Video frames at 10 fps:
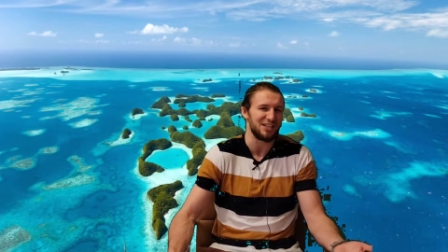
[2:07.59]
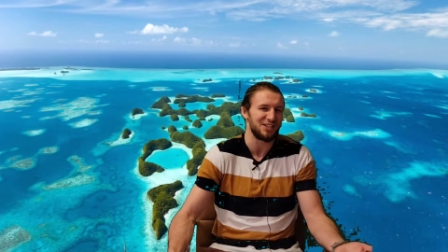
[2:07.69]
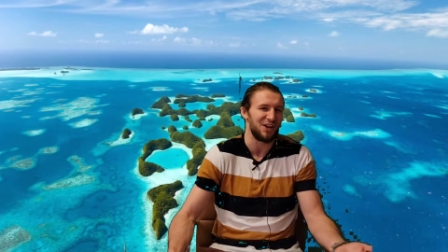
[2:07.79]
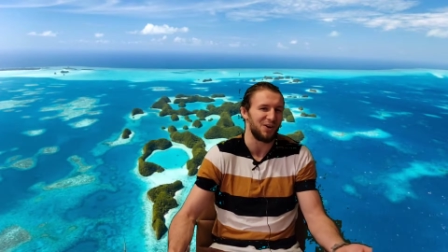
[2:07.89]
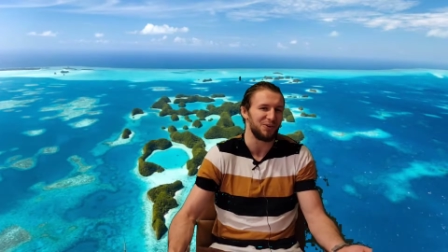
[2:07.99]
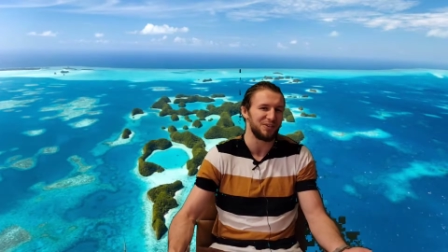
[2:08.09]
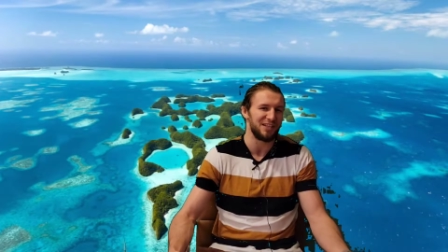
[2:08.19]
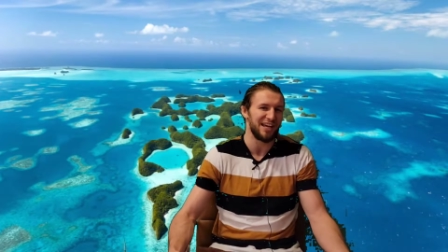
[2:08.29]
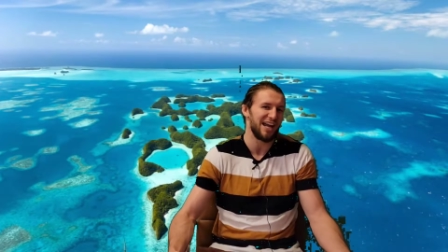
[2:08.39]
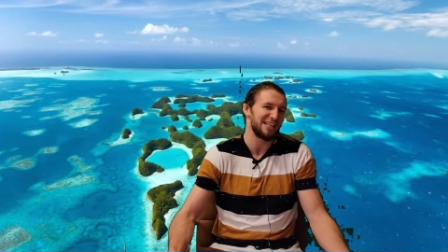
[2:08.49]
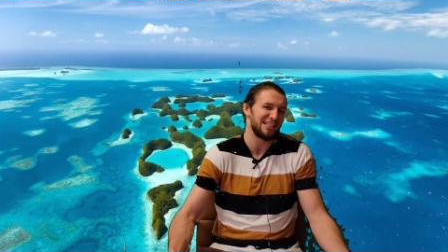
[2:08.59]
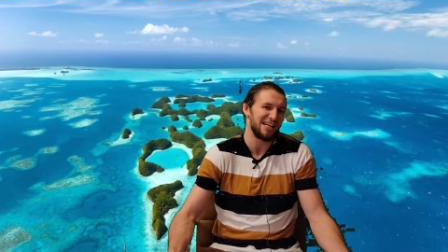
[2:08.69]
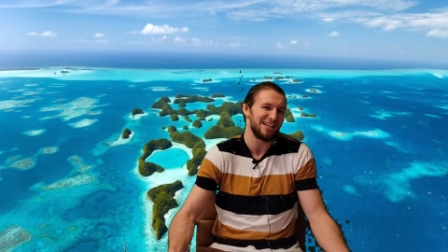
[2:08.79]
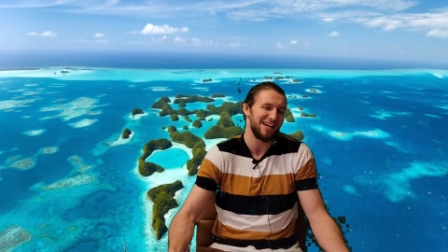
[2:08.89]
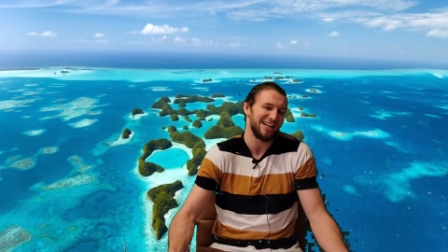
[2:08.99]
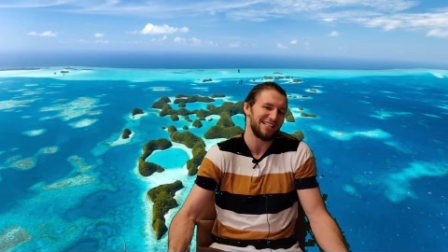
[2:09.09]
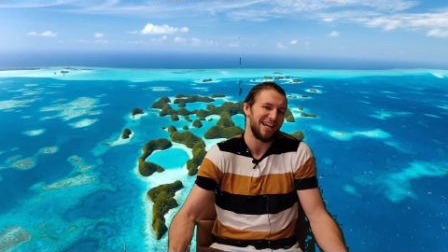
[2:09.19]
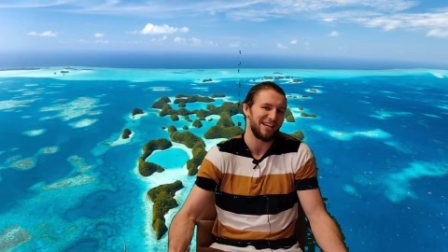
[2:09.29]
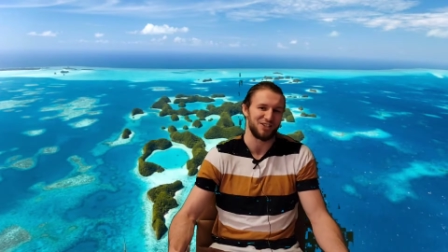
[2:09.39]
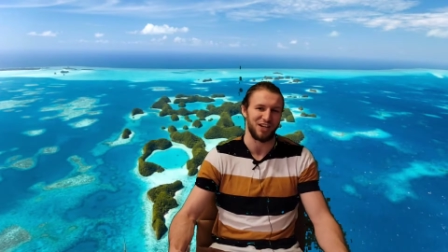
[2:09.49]
So you gotta
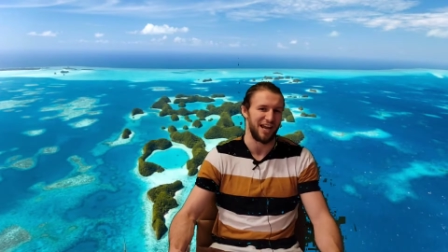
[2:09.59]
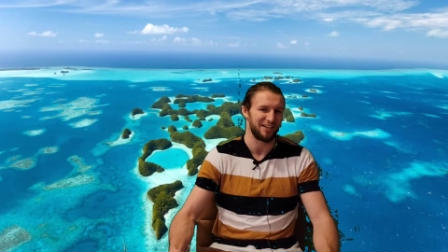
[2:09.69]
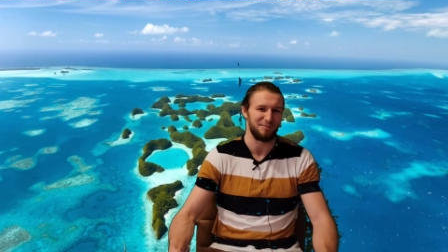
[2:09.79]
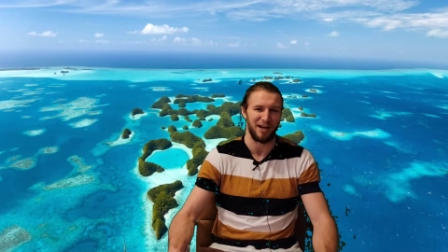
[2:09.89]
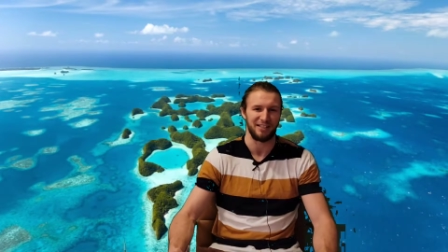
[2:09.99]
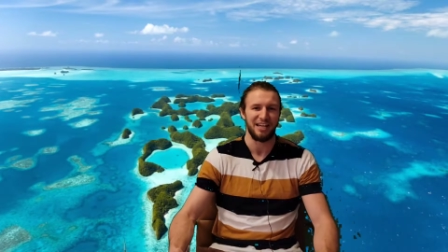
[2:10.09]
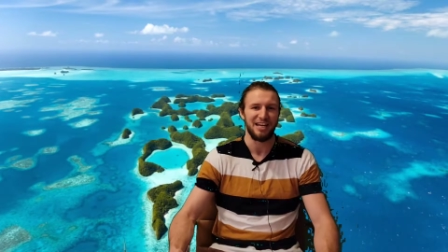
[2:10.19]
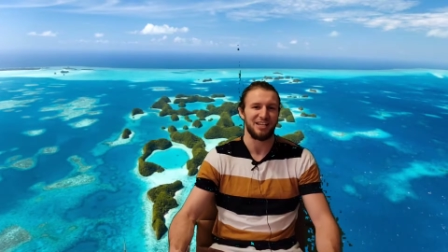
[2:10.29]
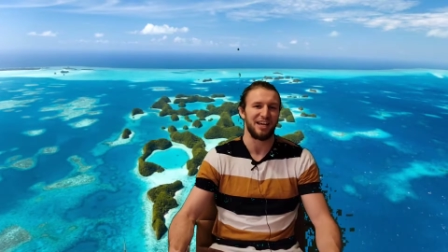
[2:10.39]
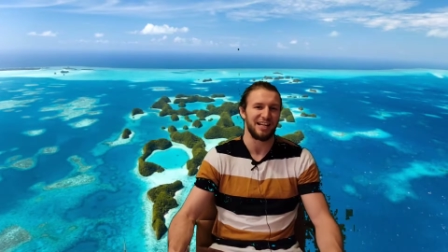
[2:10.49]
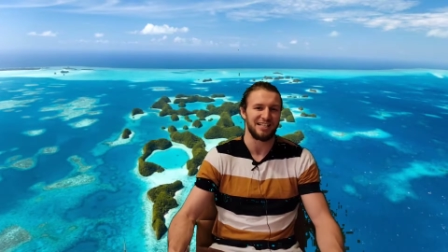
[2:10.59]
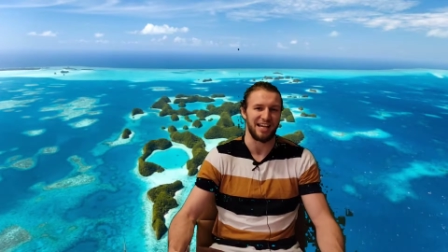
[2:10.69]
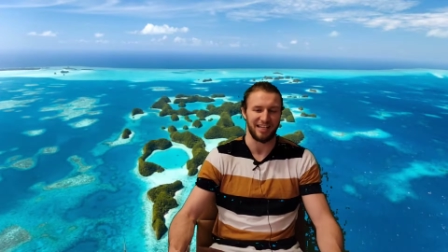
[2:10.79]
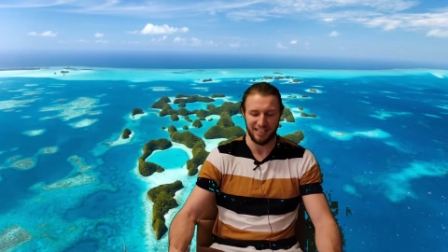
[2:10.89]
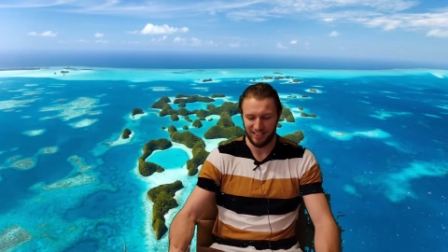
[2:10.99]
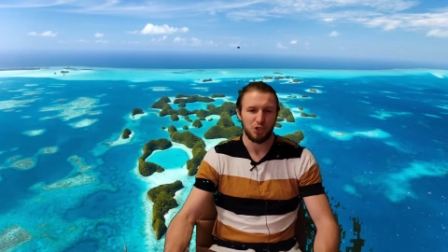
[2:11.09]
take it, Shan. Come on, you gotta take it.